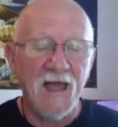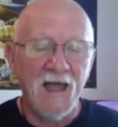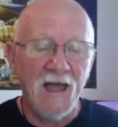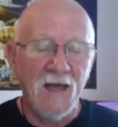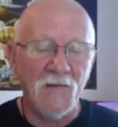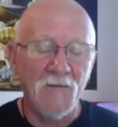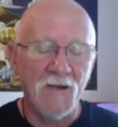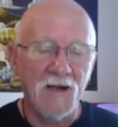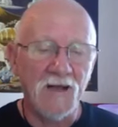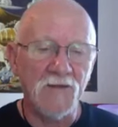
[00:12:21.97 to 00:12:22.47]

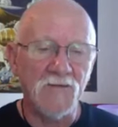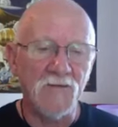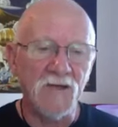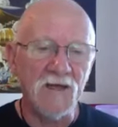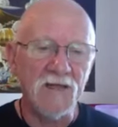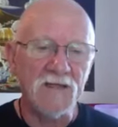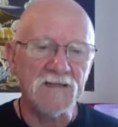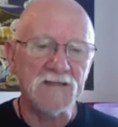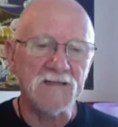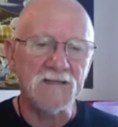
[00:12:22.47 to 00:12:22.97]
And when I
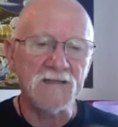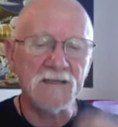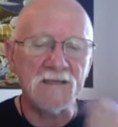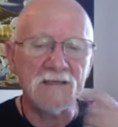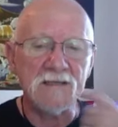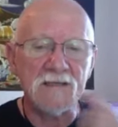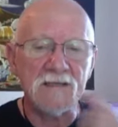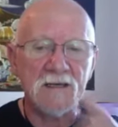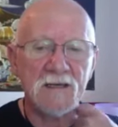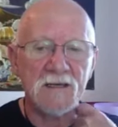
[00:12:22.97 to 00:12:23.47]
read
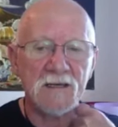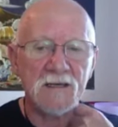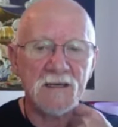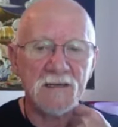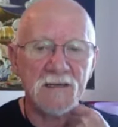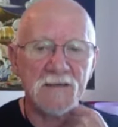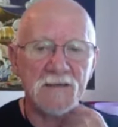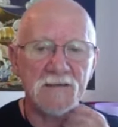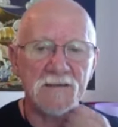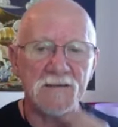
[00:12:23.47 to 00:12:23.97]

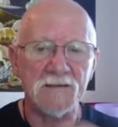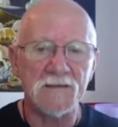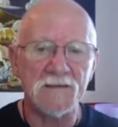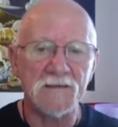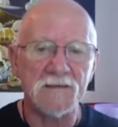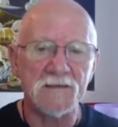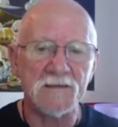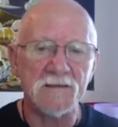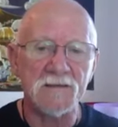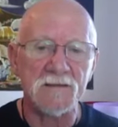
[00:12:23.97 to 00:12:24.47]
the
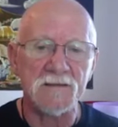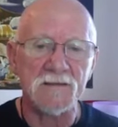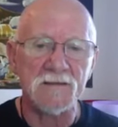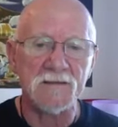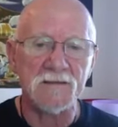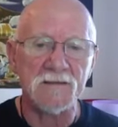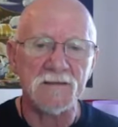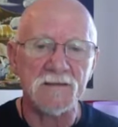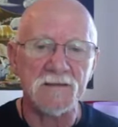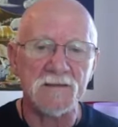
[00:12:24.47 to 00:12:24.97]

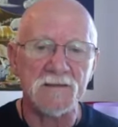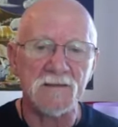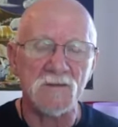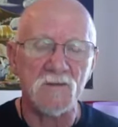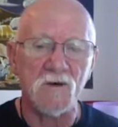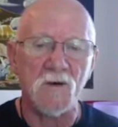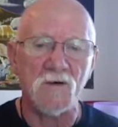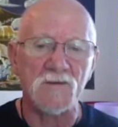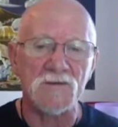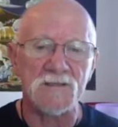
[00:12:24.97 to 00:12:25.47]

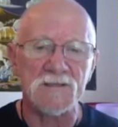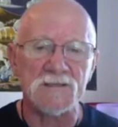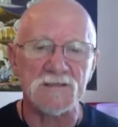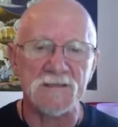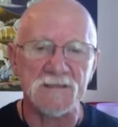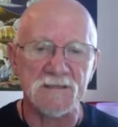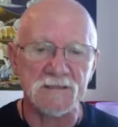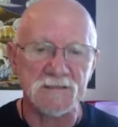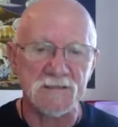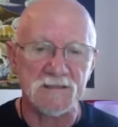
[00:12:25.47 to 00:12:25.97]
quote,
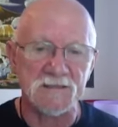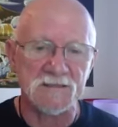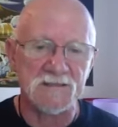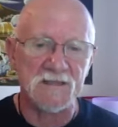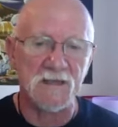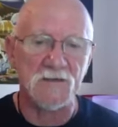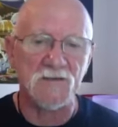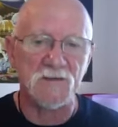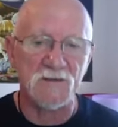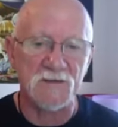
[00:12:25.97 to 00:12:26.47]
this is a
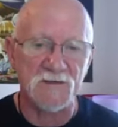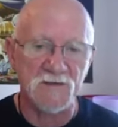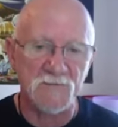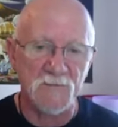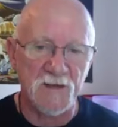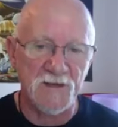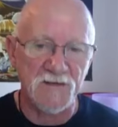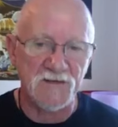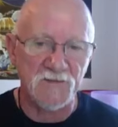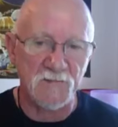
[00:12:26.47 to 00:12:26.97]
Sacred
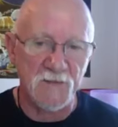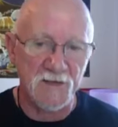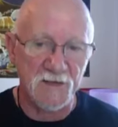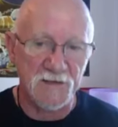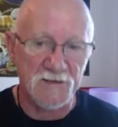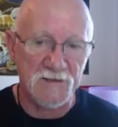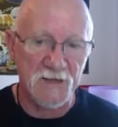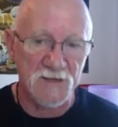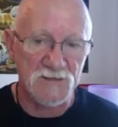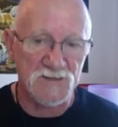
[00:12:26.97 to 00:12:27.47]
Space
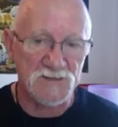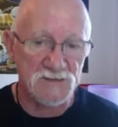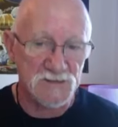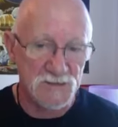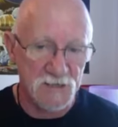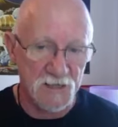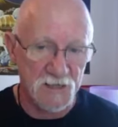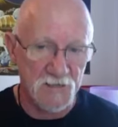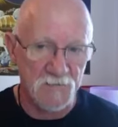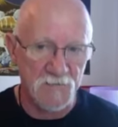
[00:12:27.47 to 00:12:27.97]
Meditation
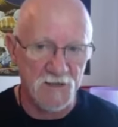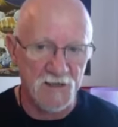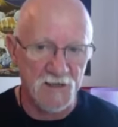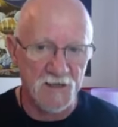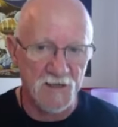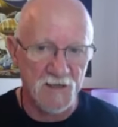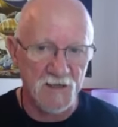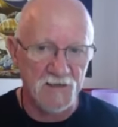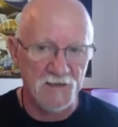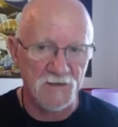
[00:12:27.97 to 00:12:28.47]
Deck
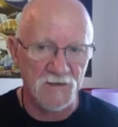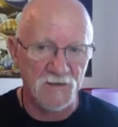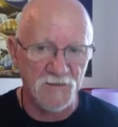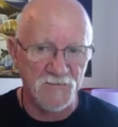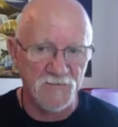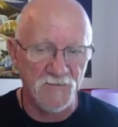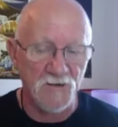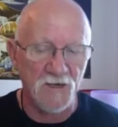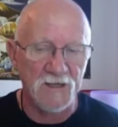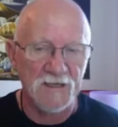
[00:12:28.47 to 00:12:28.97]
by
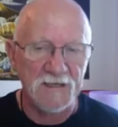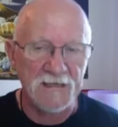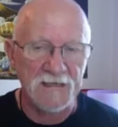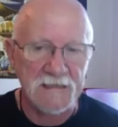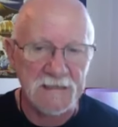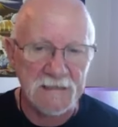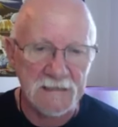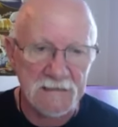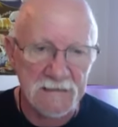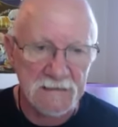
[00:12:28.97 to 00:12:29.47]
Eleanor von
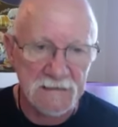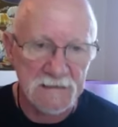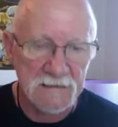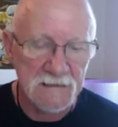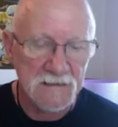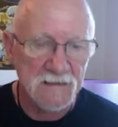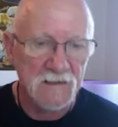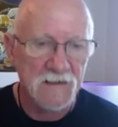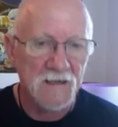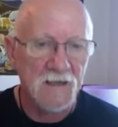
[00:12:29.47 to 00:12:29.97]
Linden.
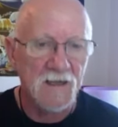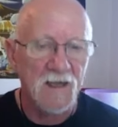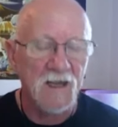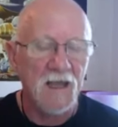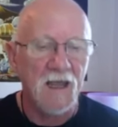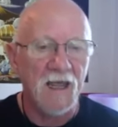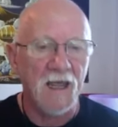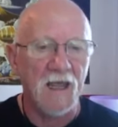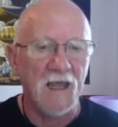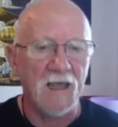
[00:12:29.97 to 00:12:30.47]

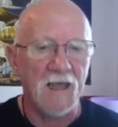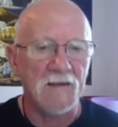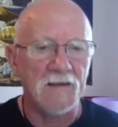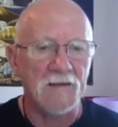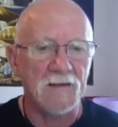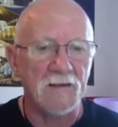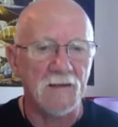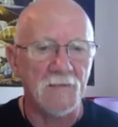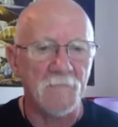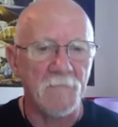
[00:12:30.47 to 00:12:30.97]

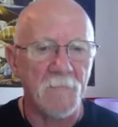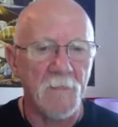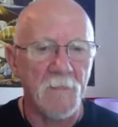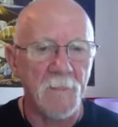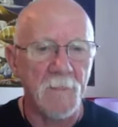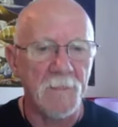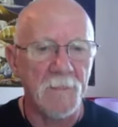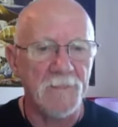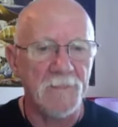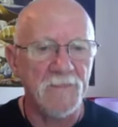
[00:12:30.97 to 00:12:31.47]
And
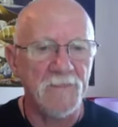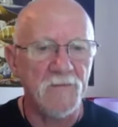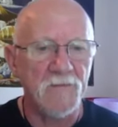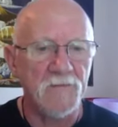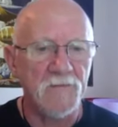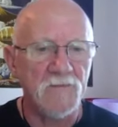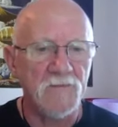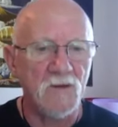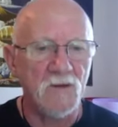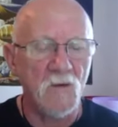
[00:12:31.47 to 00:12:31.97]

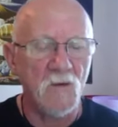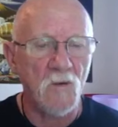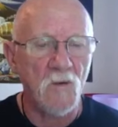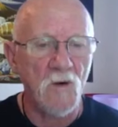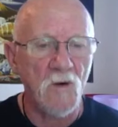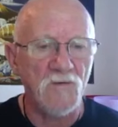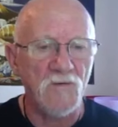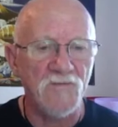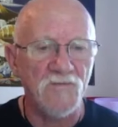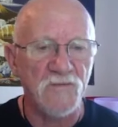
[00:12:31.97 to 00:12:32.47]
the
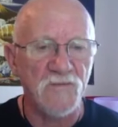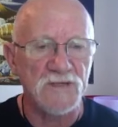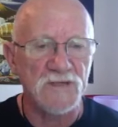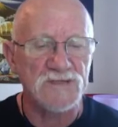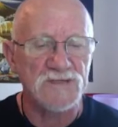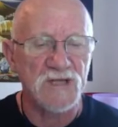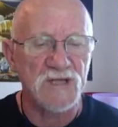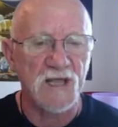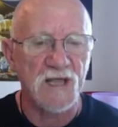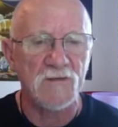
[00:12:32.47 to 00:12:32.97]
quote for
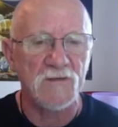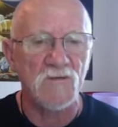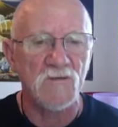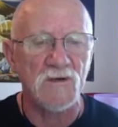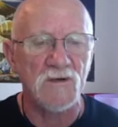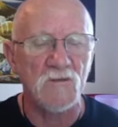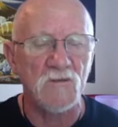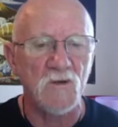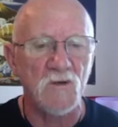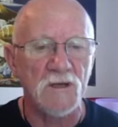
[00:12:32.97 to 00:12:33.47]

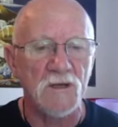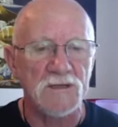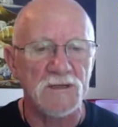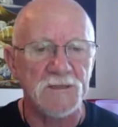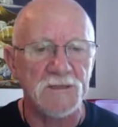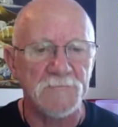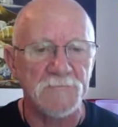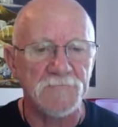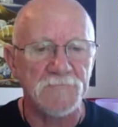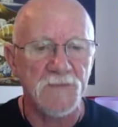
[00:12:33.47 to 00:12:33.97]
enchantment
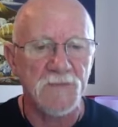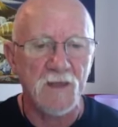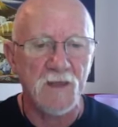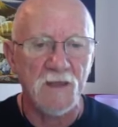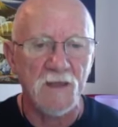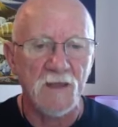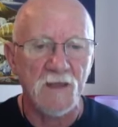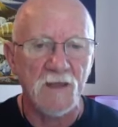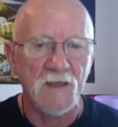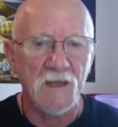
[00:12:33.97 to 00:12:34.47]
was,
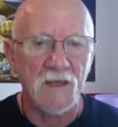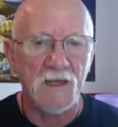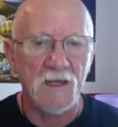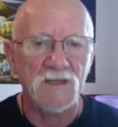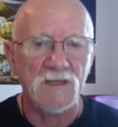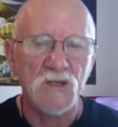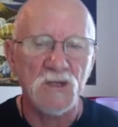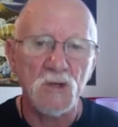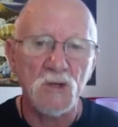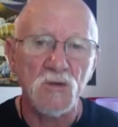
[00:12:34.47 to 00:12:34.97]

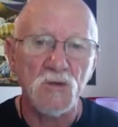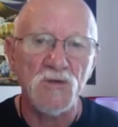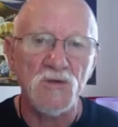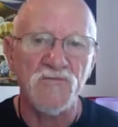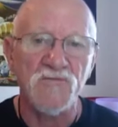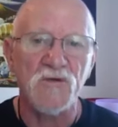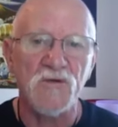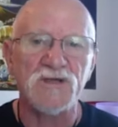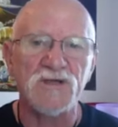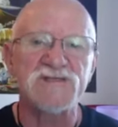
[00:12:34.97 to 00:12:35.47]
the
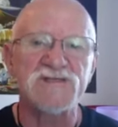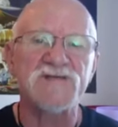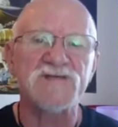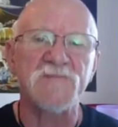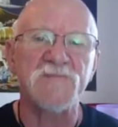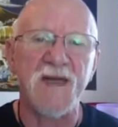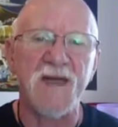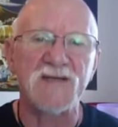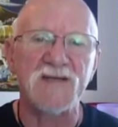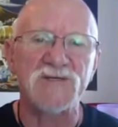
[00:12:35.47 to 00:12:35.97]
universe is
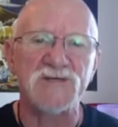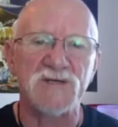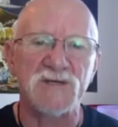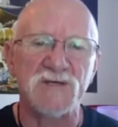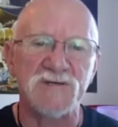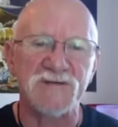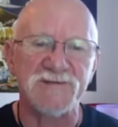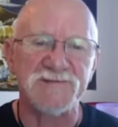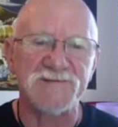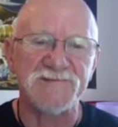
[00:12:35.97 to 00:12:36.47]

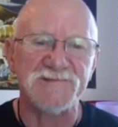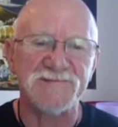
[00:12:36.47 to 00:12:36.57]
magical.